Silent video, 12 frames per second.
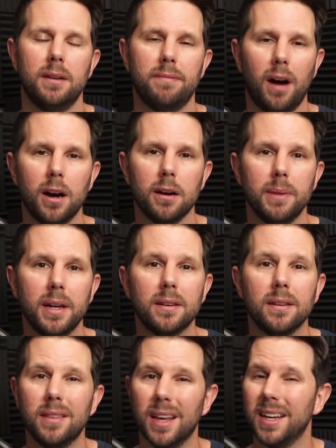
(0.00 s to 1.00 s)
environment
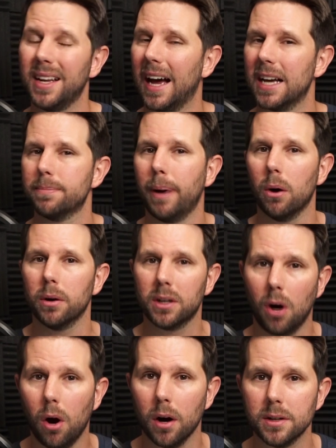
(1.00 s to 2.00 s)
than gas-powered
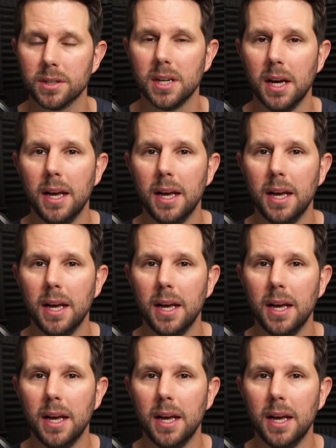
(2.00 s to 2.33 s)
cars.